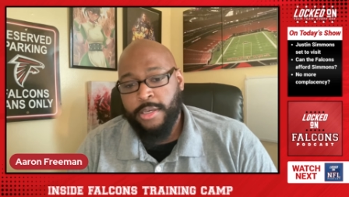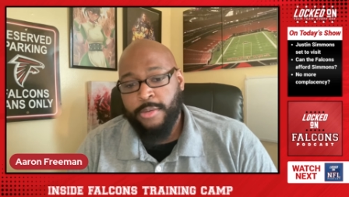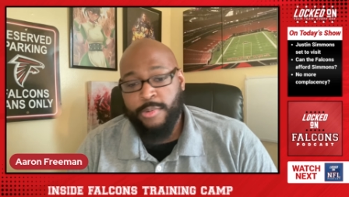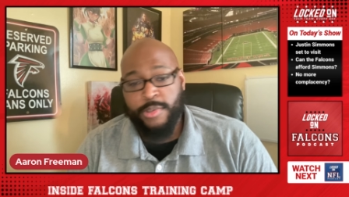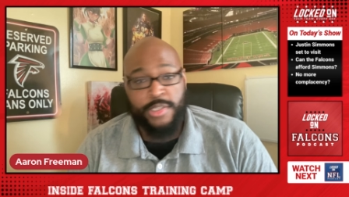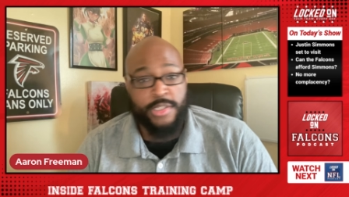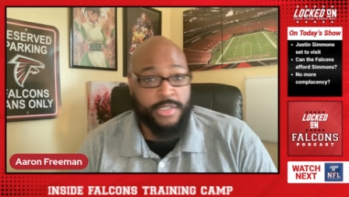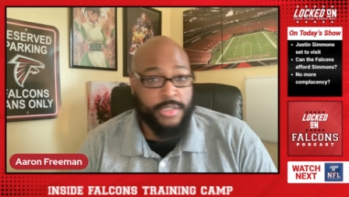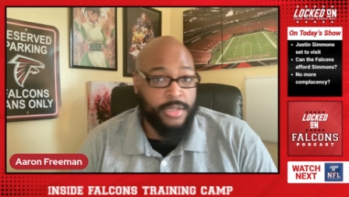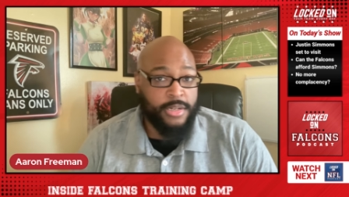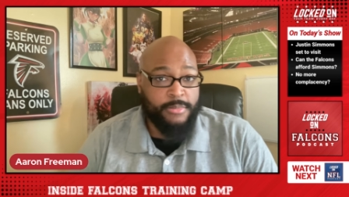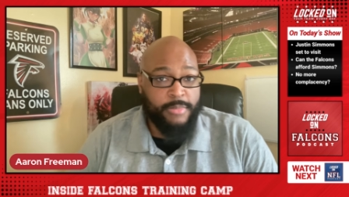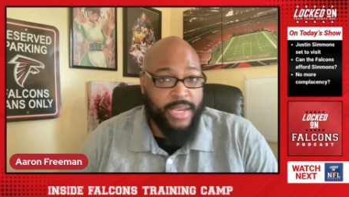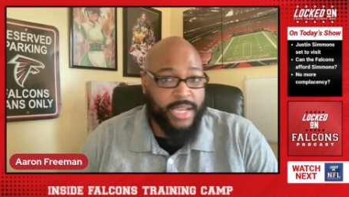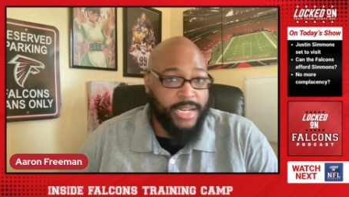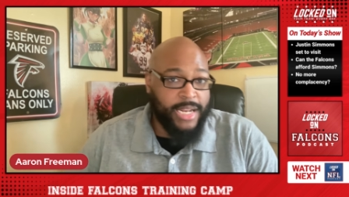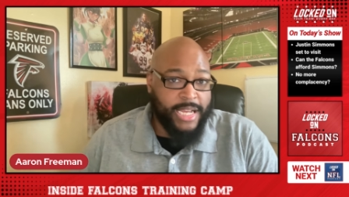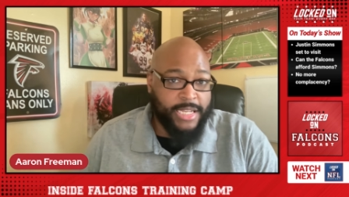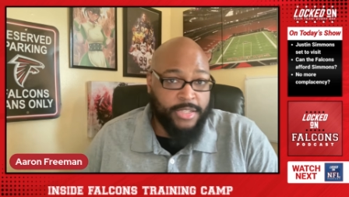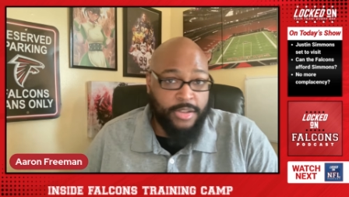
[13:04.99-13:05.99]
which is going to
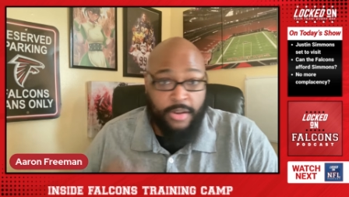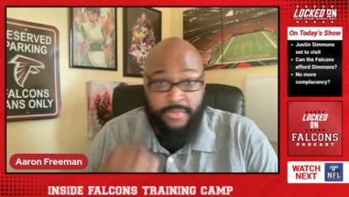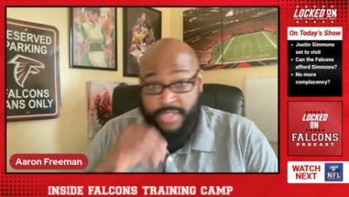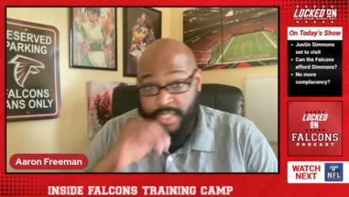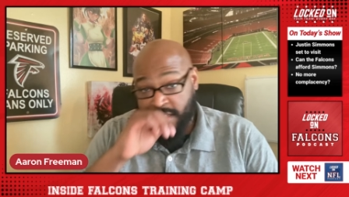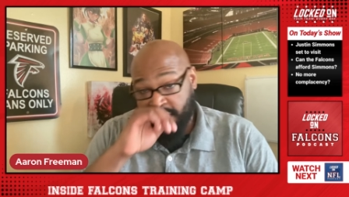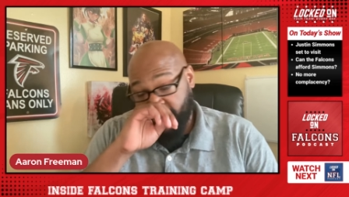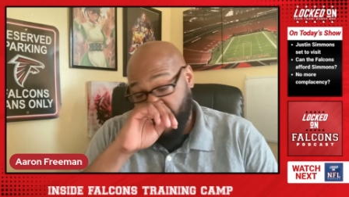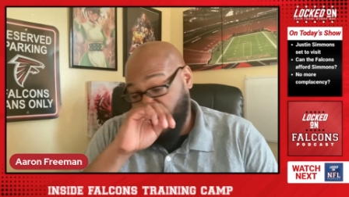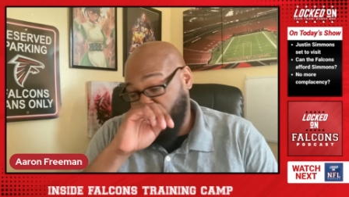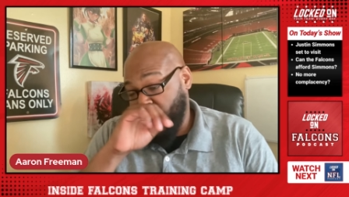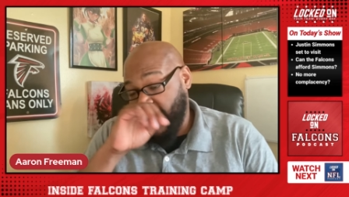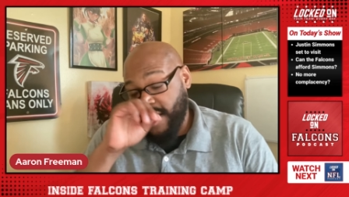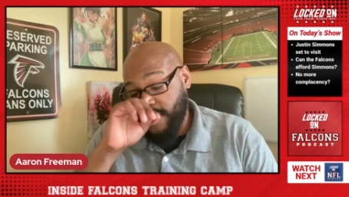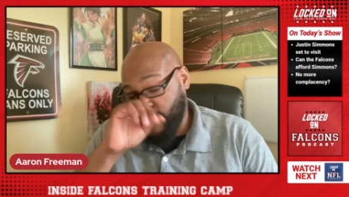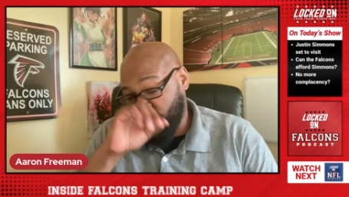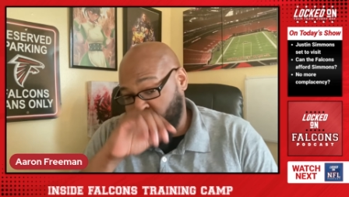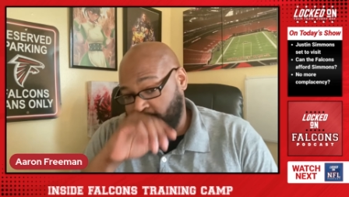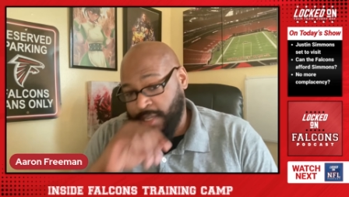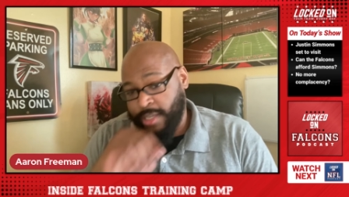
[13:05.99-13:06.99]
make next offseason very
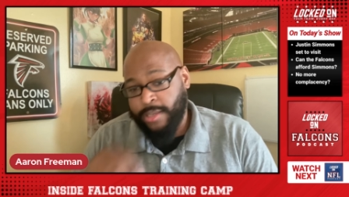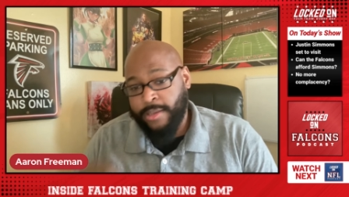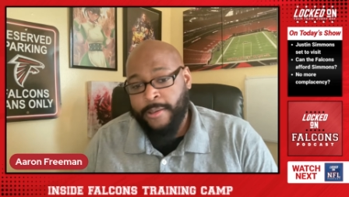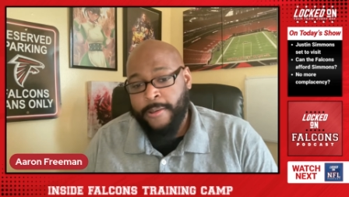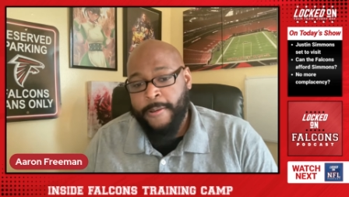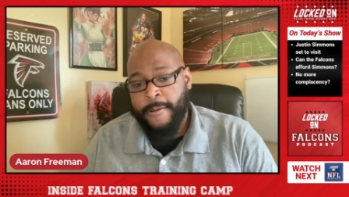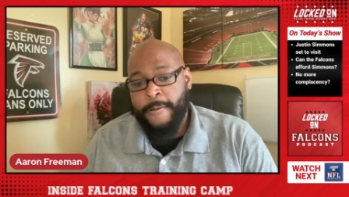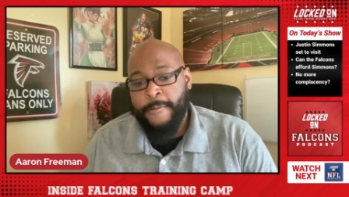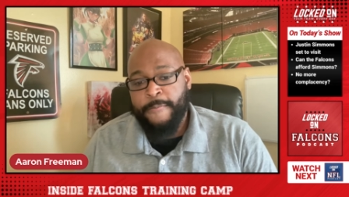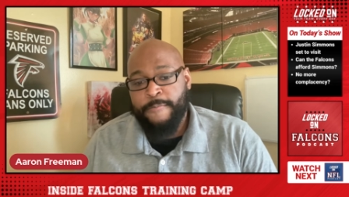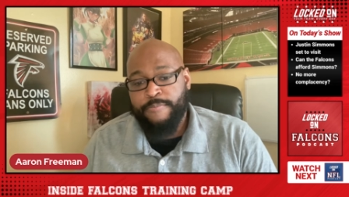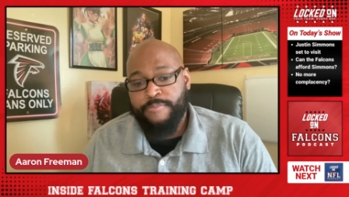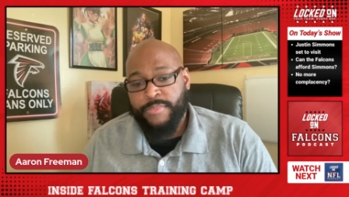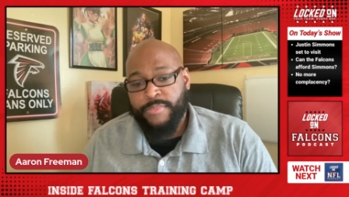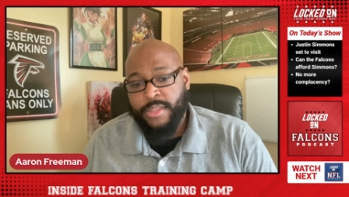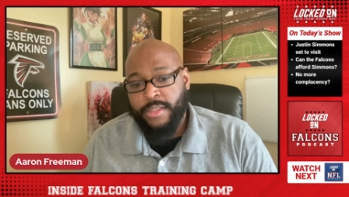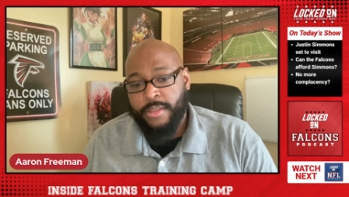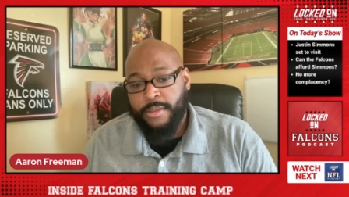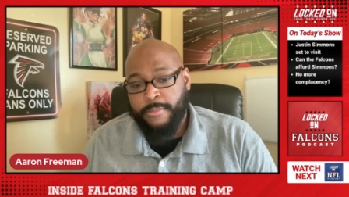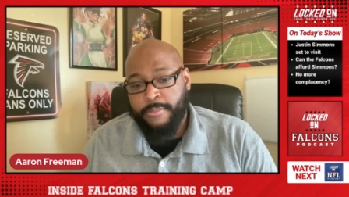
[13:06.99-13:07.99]
interesting
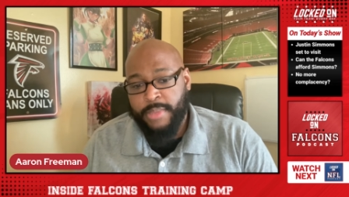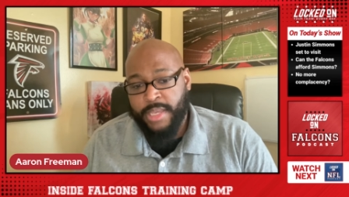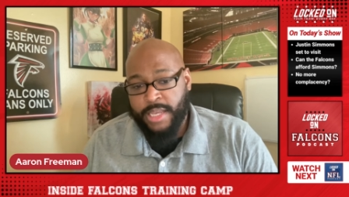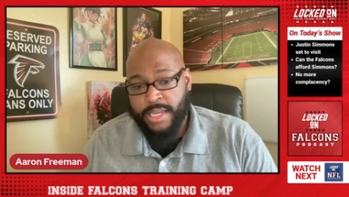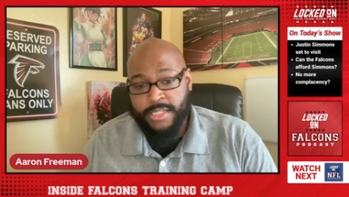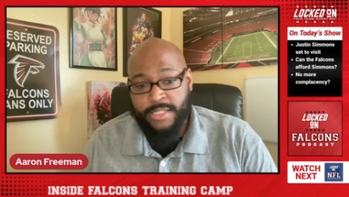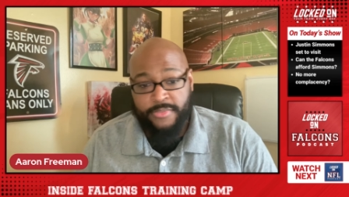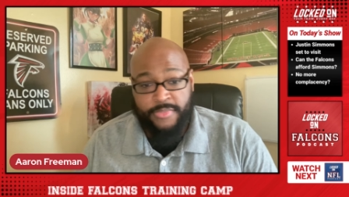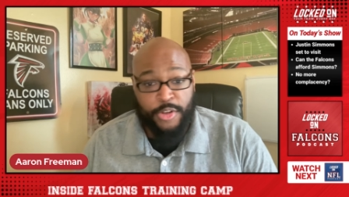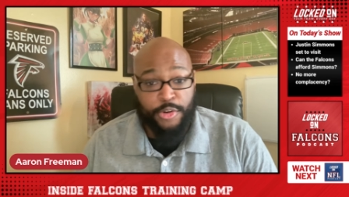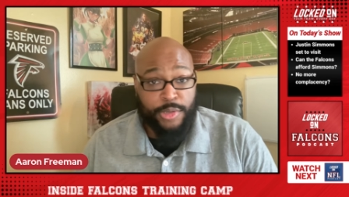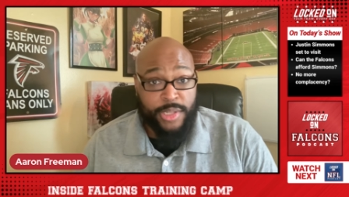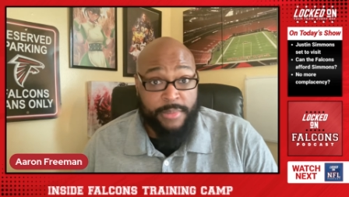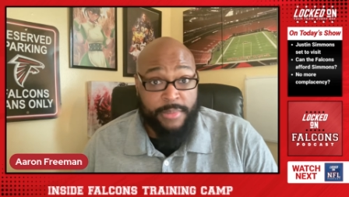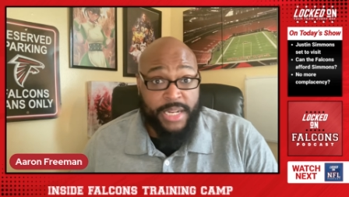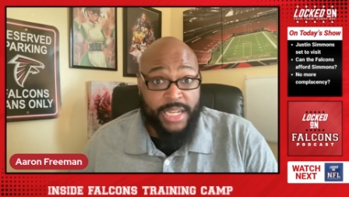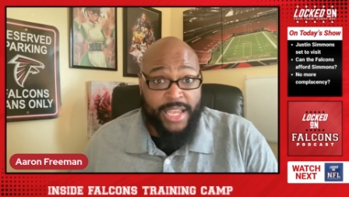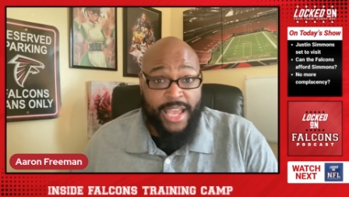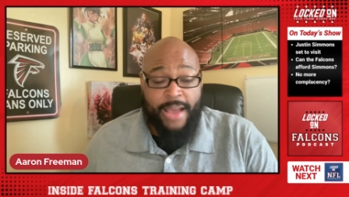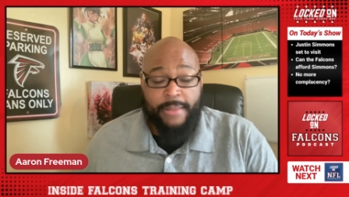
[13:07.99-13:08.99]
because of their
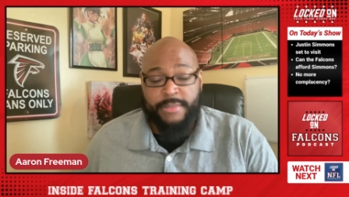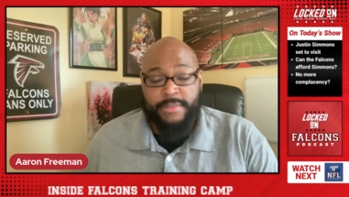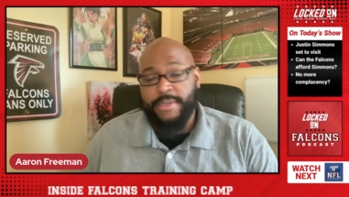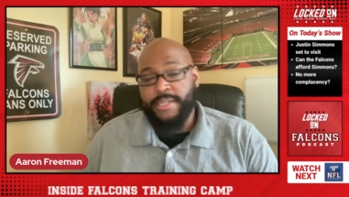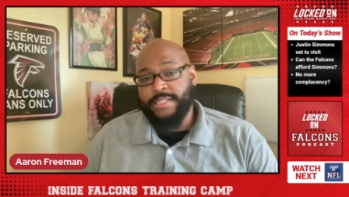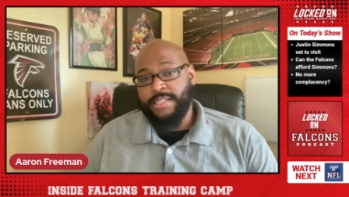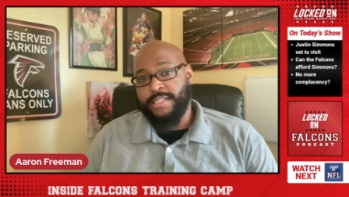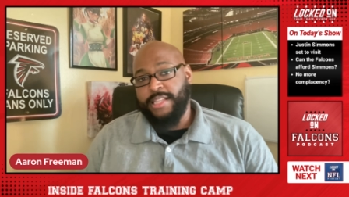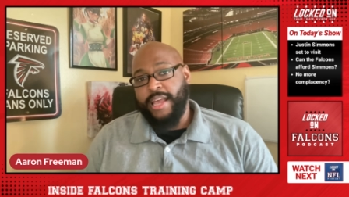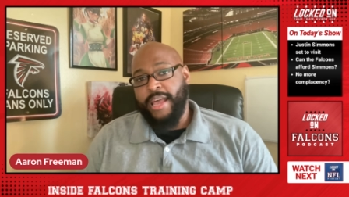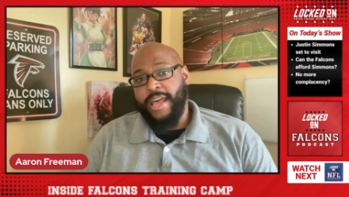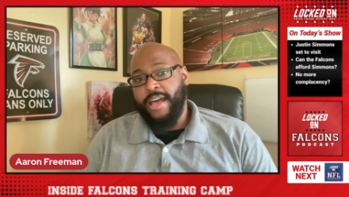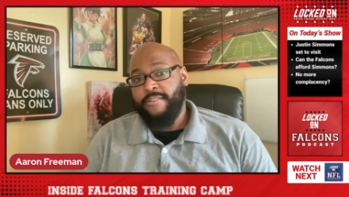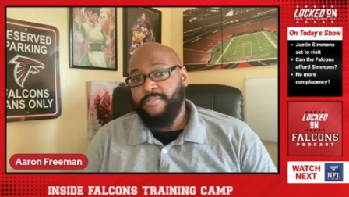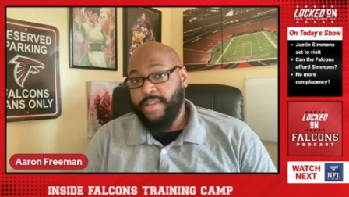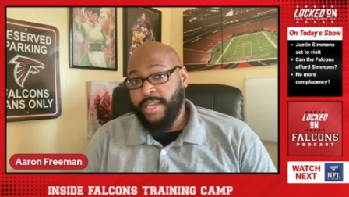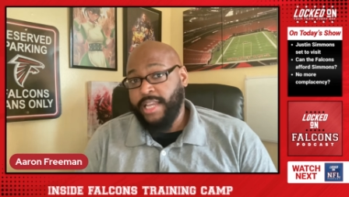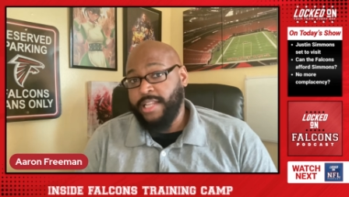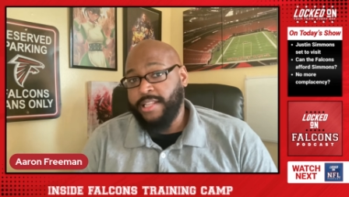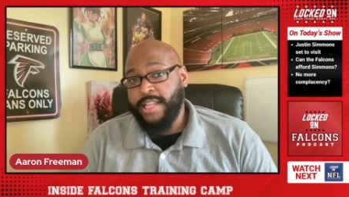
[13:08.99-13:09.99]
limited cap space that they
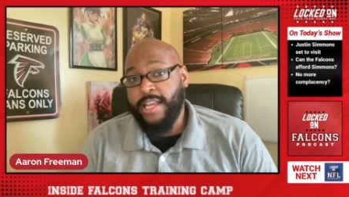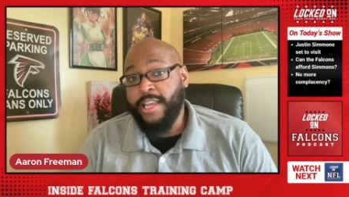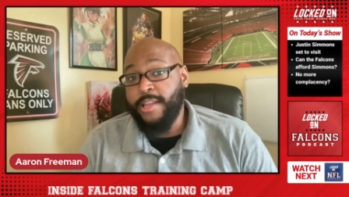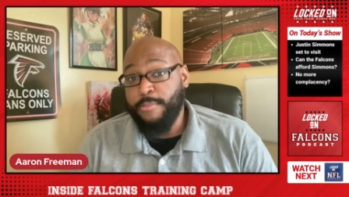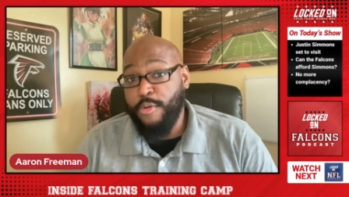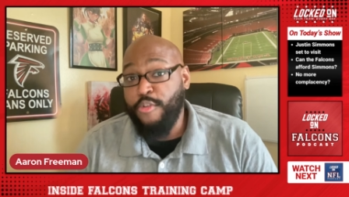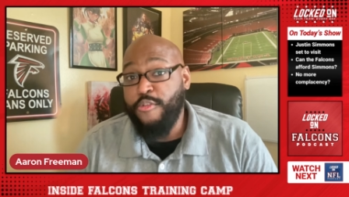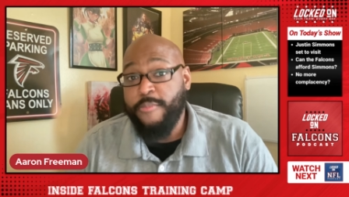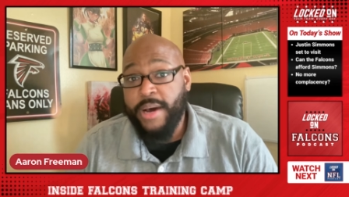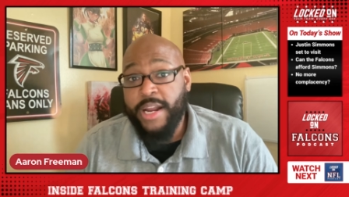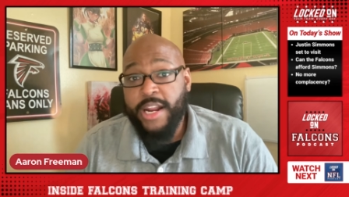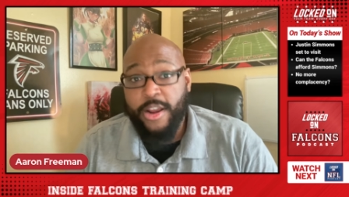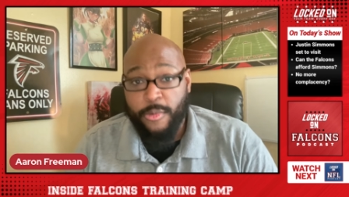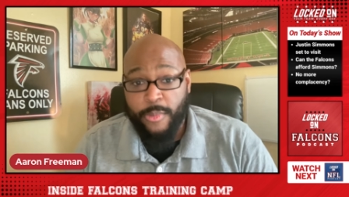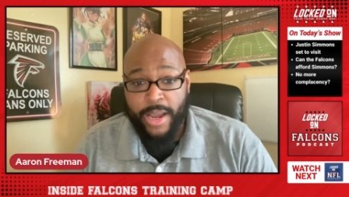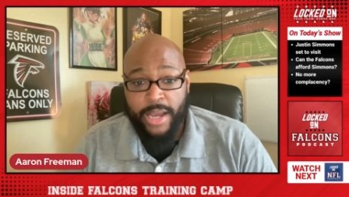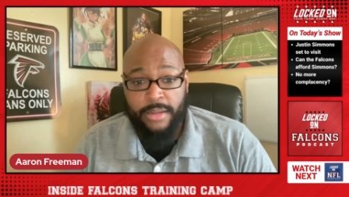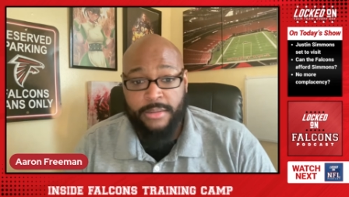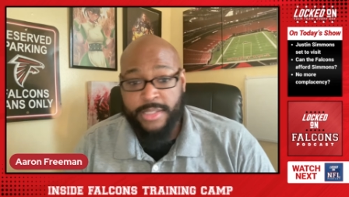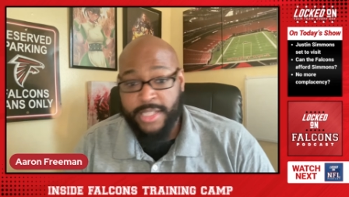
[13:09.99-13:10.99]
have. Again, they can move money
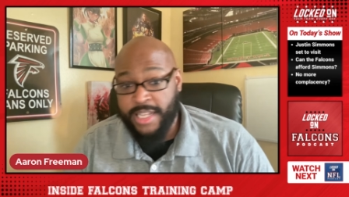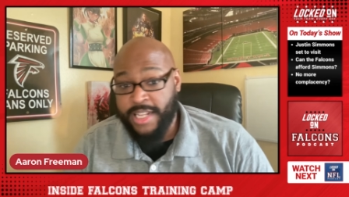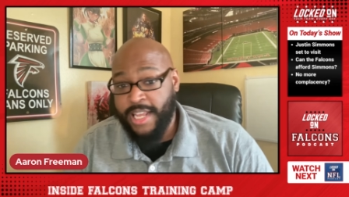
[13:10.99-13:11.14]
around.